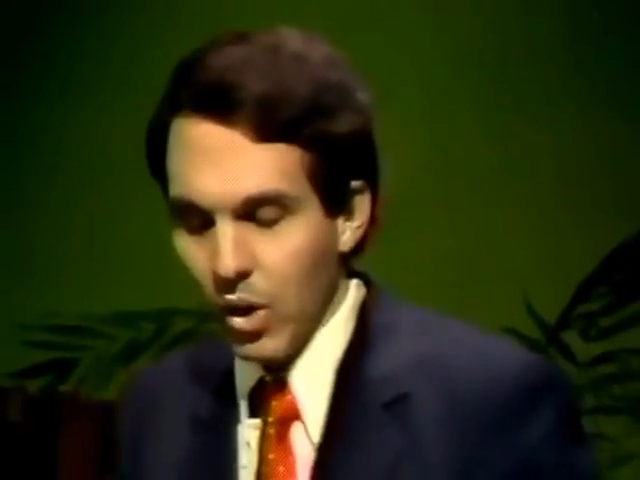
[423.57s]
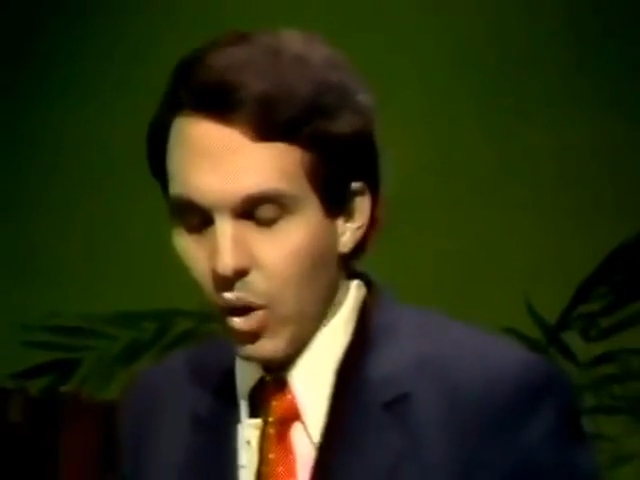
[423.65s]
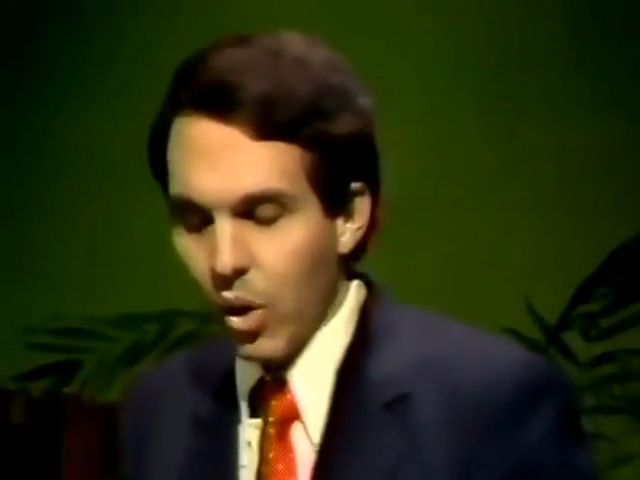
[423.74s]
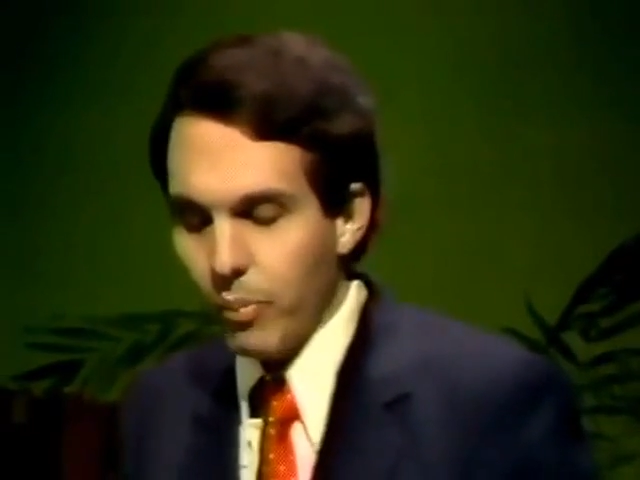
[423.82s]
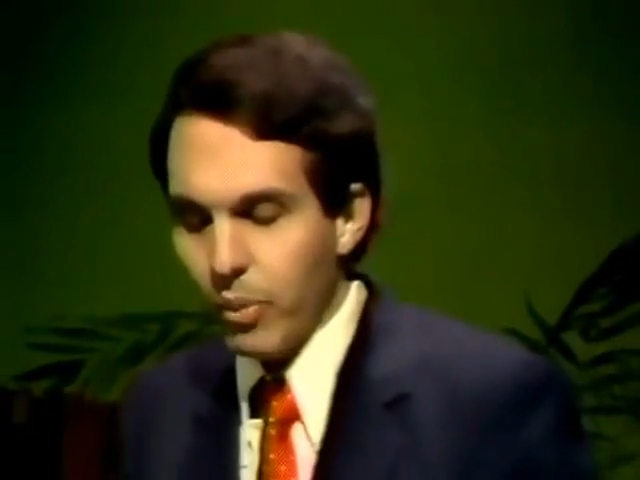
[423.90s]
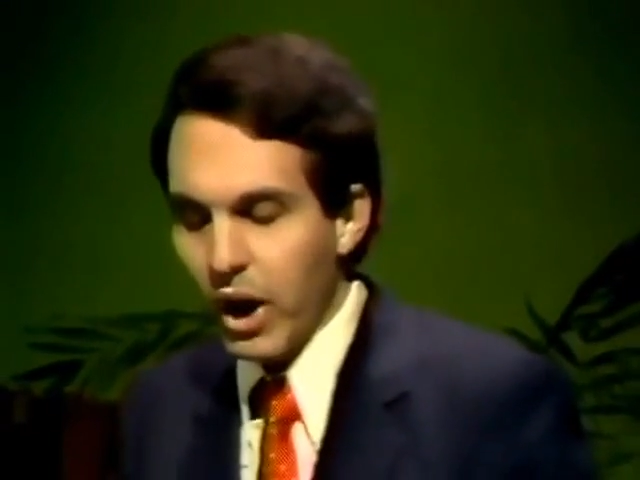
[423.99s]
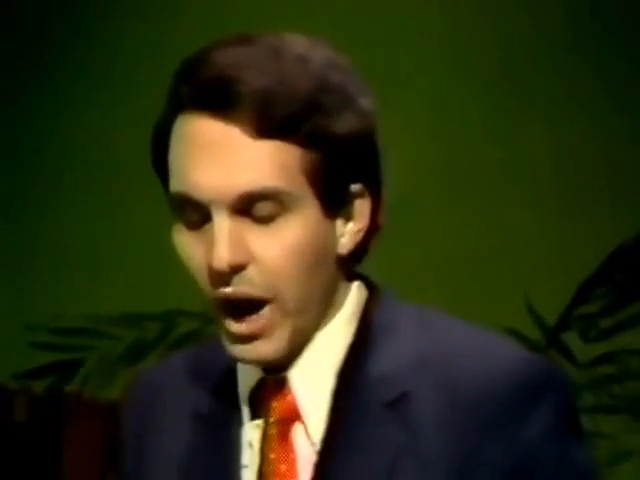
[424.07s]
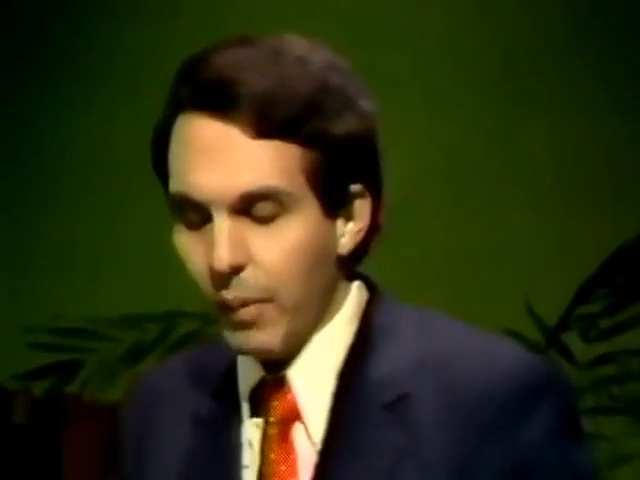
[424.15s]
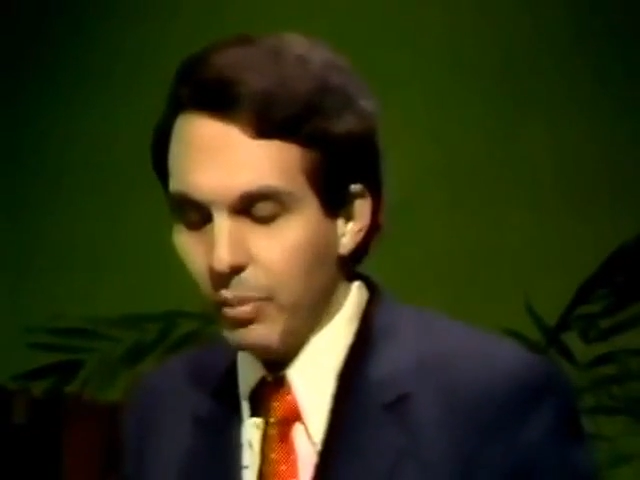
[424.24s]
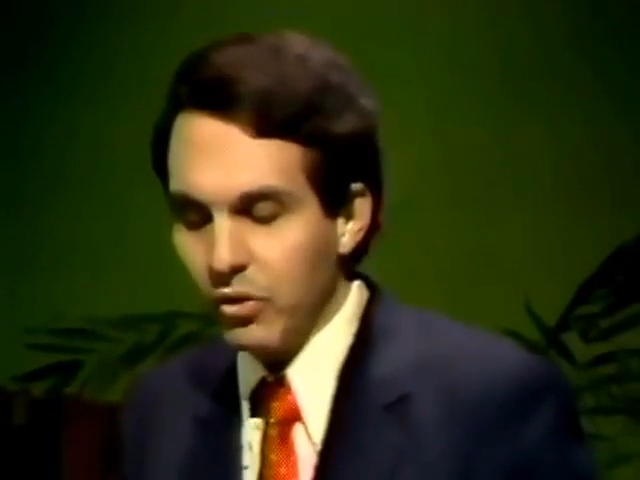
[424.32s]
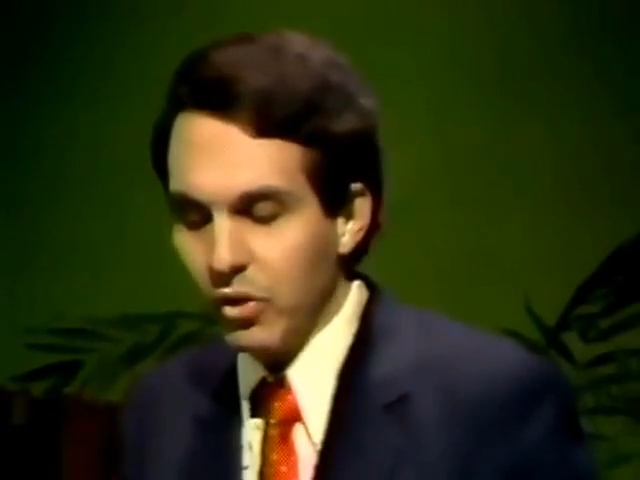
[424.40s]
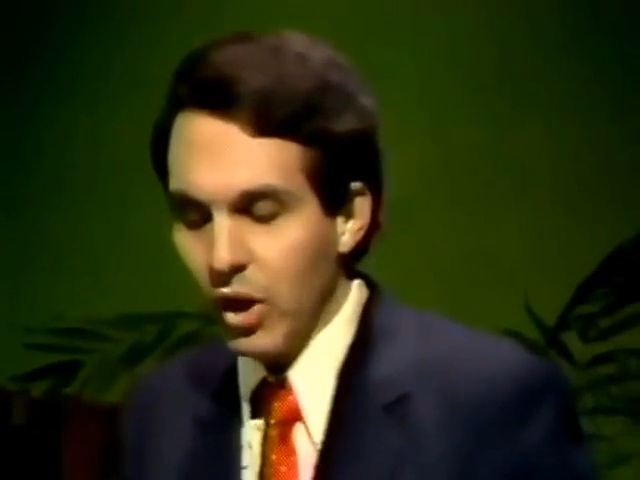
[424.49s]
Or
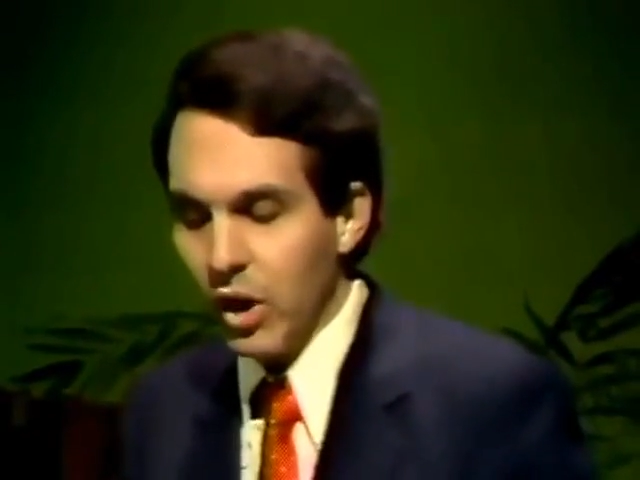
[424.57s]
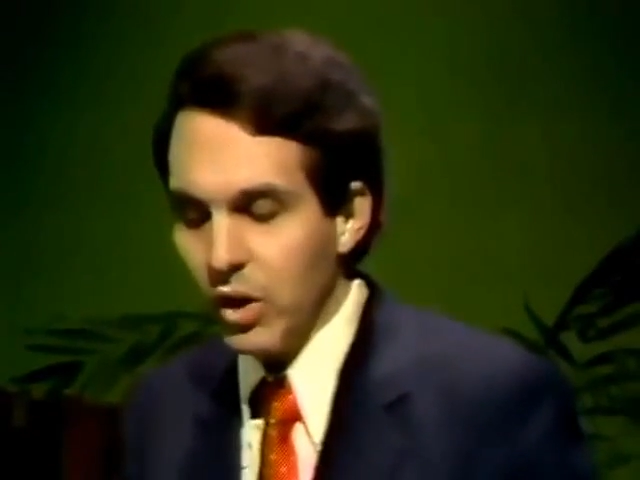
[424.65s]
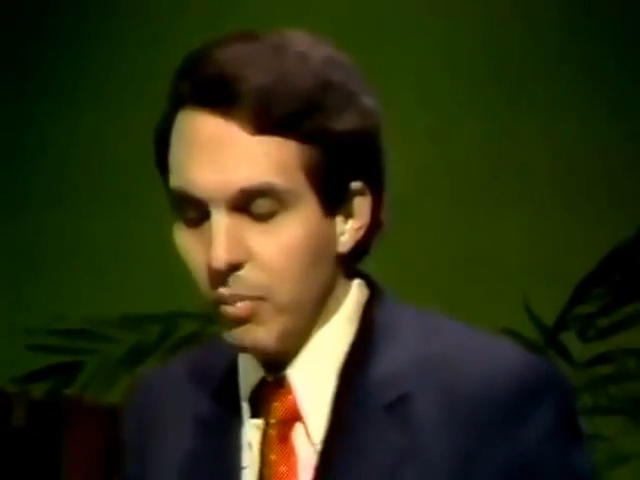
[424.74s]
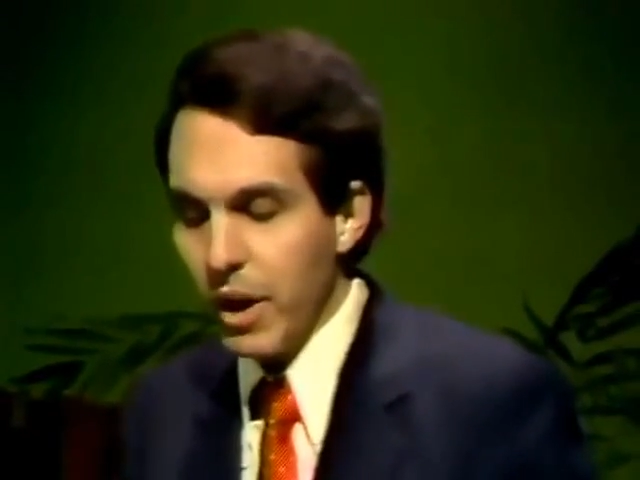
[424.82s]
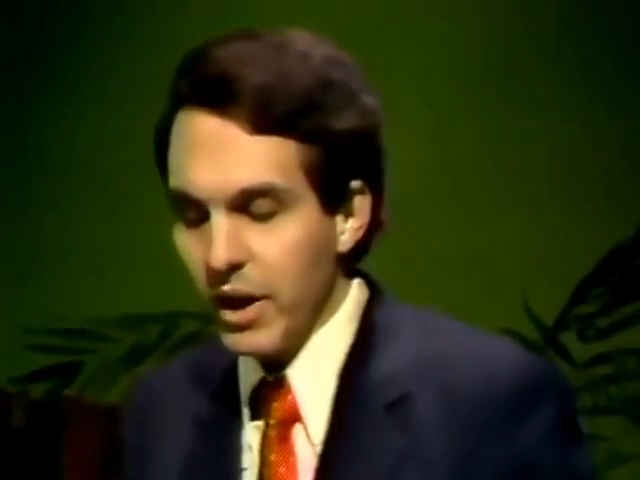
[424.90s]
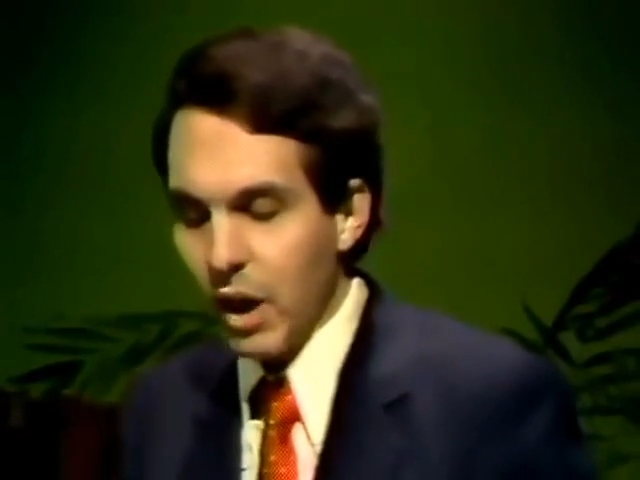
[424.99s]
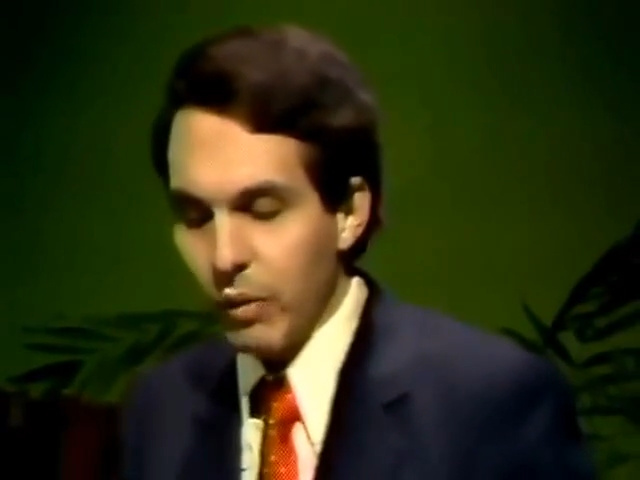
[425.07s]
perhaps you might not